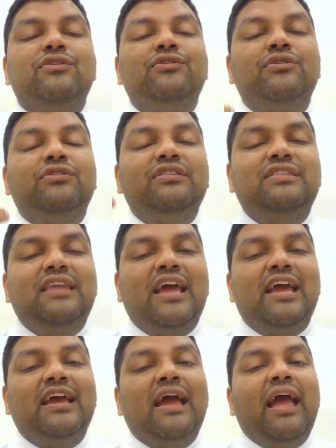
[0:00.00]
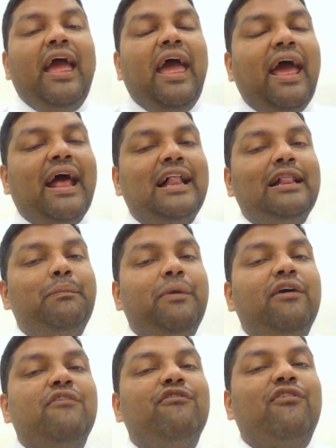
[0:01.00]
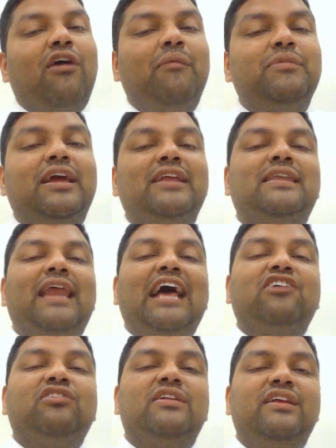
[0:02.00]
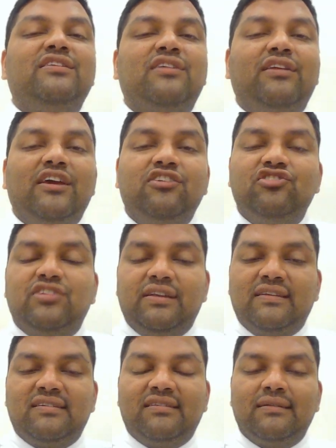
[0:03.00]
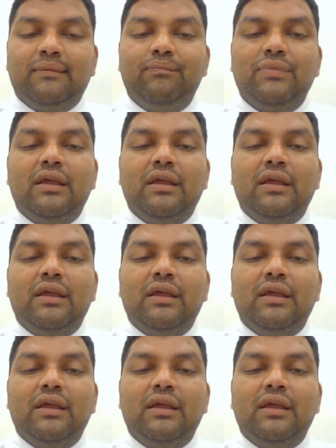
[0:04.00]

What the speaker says: to take help from the international institutions,